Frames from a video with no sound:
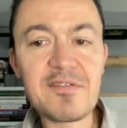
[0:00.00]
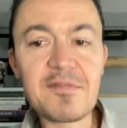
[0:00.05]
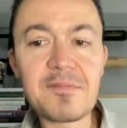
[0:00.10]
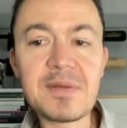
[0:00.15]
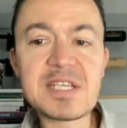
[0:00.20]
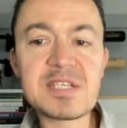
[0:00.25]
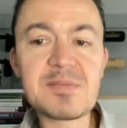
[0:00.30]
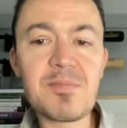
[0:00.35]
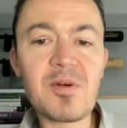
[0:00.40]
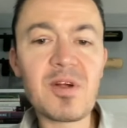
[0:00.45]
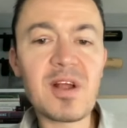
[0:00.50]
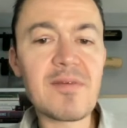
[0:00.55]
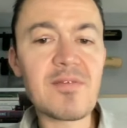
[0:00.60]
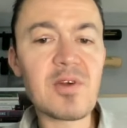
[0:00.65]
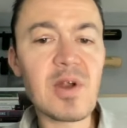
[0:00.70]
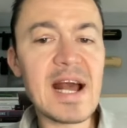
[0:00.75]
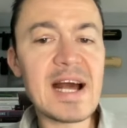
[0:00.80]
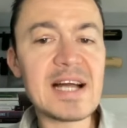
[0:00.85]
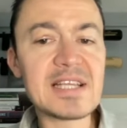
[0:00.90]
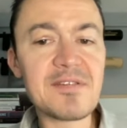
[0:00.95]
If Pittsburgh
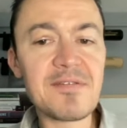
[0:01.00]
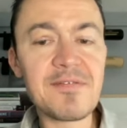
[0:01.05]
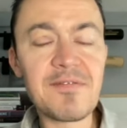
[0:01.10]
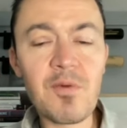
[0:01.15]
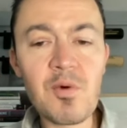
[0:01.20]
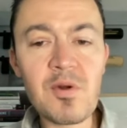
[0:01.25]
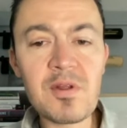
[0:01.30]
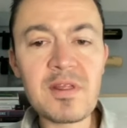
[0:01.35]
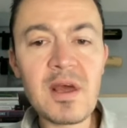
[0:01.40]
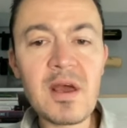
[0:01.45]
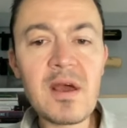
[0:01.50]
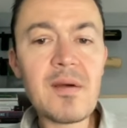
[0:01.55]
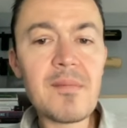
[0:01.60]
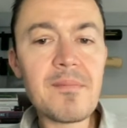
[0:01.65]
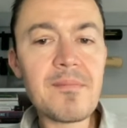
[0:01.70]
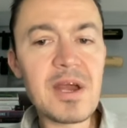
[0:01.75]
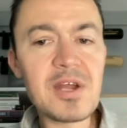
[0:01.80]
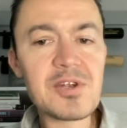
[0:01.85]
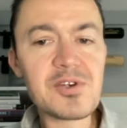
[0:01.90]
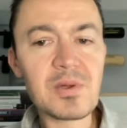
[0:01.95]
ever adds a fourth
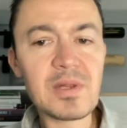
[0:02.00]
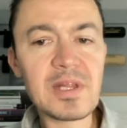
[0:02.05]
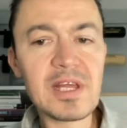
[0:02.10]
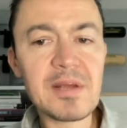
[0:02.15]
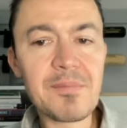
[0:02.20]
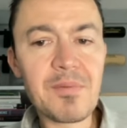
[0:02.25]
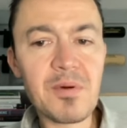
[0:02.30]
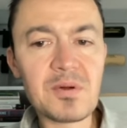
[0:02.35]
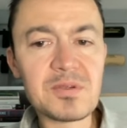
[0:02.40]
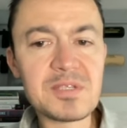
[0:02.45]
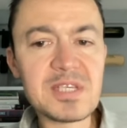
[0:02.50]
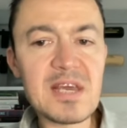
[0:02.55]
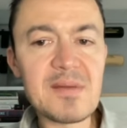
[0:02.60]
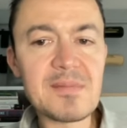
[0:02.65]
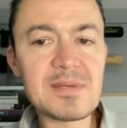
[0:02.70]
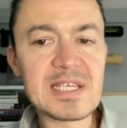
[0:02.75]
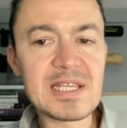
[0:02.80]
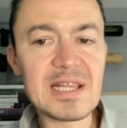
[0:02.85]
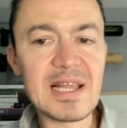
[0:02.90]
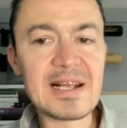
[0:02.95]
Major League Pro team,
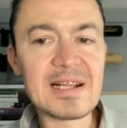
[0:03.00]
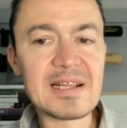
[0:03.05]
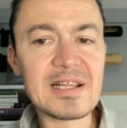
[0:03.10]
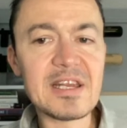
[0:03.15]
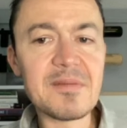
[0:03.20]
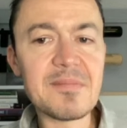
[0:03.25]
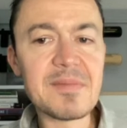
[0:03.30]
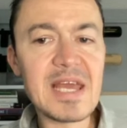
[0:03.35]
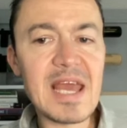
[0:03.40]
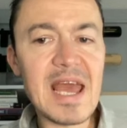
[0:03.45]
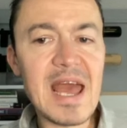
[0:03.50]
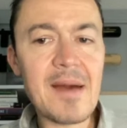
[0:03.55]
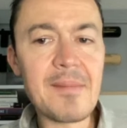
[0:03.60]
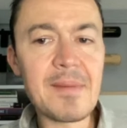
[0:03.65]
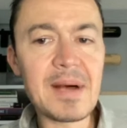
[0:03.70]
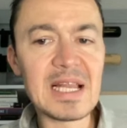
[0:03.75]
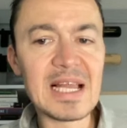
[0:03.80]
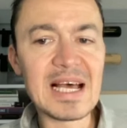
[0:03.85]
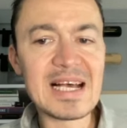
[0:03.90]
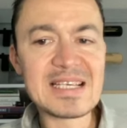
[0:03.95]
is it likely to be
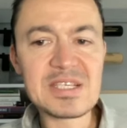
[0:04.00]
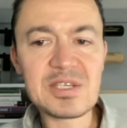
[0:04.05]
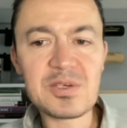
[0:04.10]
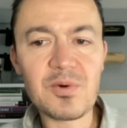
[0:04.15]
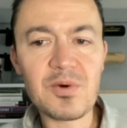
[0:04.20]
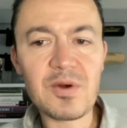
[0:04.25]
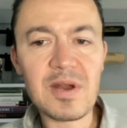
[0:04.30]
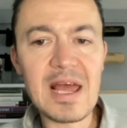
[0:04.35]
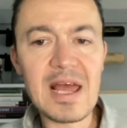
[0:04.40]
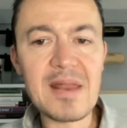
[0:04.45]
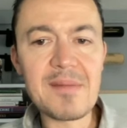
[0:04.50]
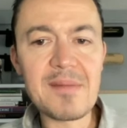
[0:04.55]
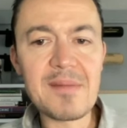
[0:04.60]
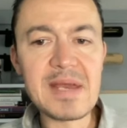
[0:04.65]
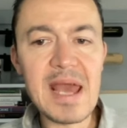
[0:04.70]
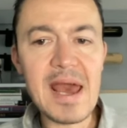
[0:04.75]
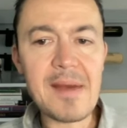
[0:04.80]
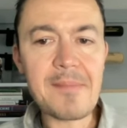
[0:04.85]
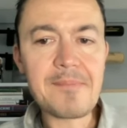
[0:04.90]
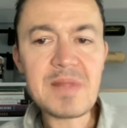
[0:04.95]
MLS or
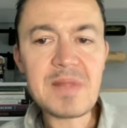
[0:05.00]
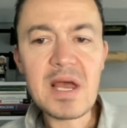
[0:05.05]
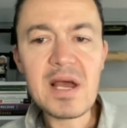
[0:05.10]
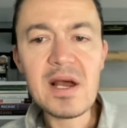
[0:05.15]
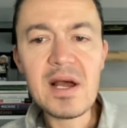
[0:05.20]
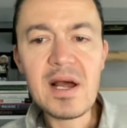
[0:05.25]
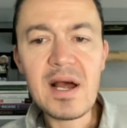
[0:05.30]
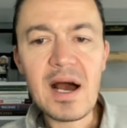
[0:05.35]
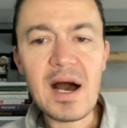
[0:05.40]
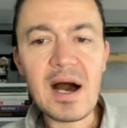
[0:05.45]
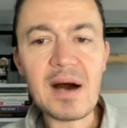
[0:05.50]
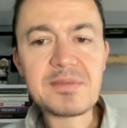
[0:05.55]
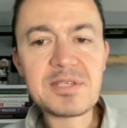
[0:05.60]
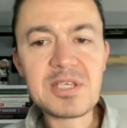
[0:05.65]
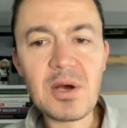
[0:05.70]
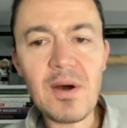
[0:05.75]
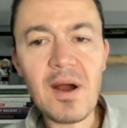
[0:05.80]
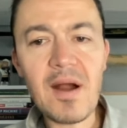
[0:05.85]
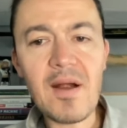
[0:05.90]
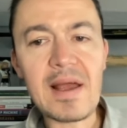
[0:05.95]
NBA?
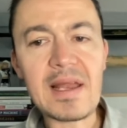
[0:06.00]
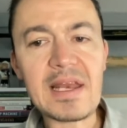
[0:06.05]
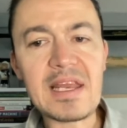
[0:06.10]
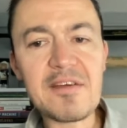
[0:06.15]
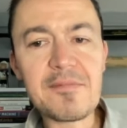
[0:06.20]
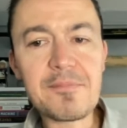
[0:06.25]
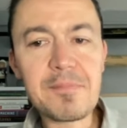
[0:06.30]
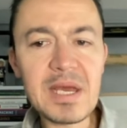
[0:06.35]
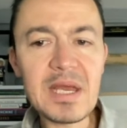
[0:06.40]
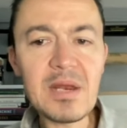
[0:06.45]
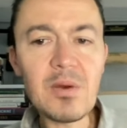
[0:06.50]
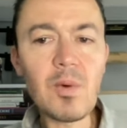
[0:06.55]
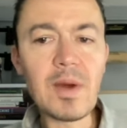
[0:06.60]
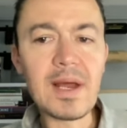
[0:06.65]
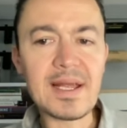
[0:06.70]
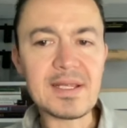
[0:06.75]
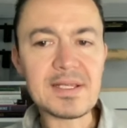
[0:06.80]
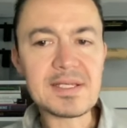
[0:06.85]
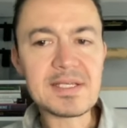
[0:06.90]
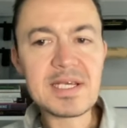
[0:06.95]
So, all right, if Pitt
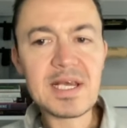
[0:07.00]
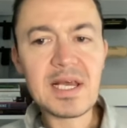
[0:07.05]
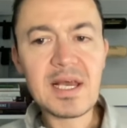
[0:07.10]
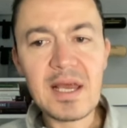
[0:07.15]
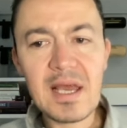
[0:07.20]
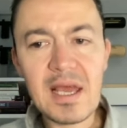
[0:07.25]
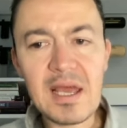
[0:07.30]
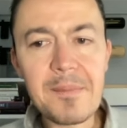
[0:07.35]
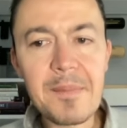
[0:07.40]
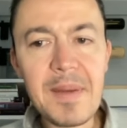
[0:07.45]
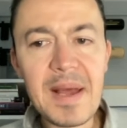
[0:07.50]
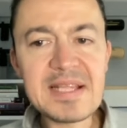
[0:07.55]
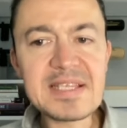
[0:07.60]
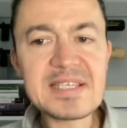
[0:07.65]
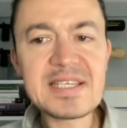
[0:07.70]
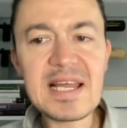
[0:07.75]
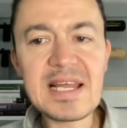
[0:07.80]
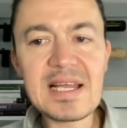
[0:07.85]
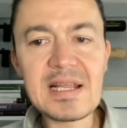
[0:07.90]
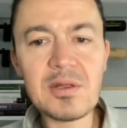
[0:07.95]
wins and Penn
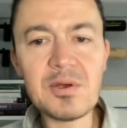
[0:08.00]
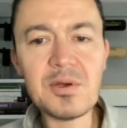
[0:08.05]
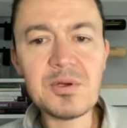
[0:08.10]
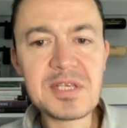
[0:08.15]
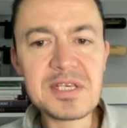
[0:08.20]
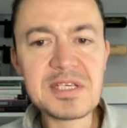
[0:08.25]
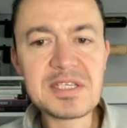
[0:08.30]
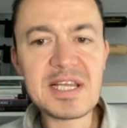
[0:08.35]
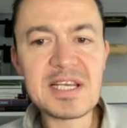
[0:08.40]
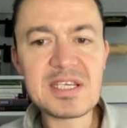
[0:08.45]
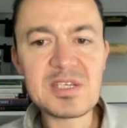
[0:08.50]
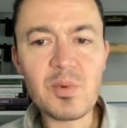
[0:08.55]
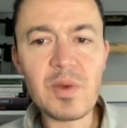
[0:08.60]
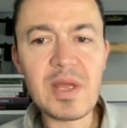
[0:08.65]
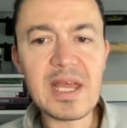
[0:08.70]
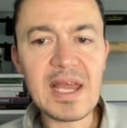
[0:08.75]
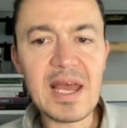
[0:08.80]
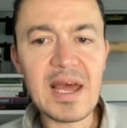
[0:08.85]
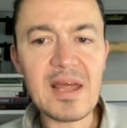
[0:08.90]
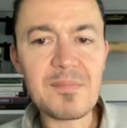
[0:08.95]
State loses this
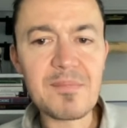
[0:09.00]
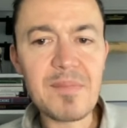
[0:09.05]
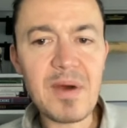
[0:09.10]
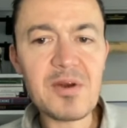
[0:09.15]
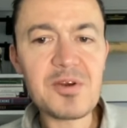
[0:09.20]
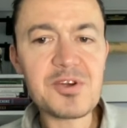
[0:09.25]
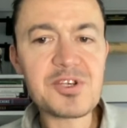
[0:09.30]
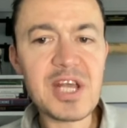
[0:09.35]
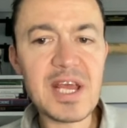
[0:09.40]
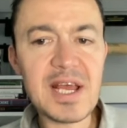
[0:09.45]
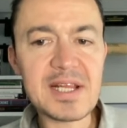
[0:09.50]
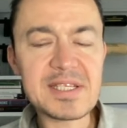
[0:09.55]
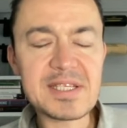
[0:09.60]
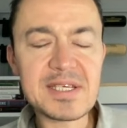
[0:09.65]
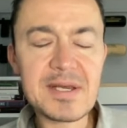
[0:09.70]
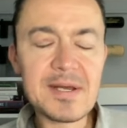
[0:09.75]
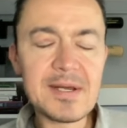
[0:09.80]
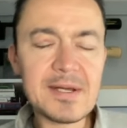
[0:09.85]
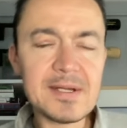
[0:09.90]
weekend, better chance.